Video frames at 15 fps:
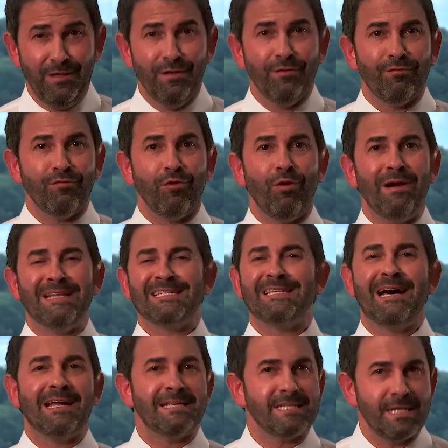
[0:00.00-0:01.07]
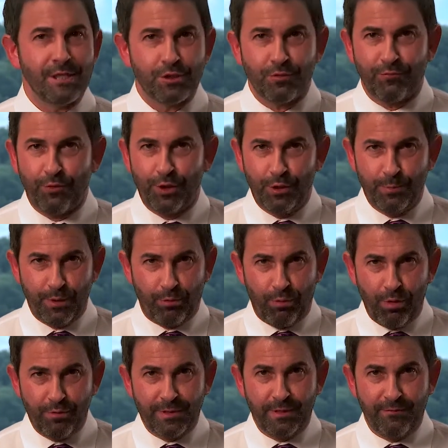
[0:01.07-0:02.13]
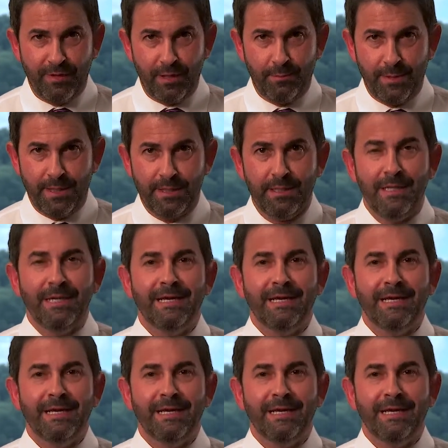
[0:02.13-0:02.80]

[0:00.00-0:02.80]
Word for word: Fluoride is not essential for human growth and development.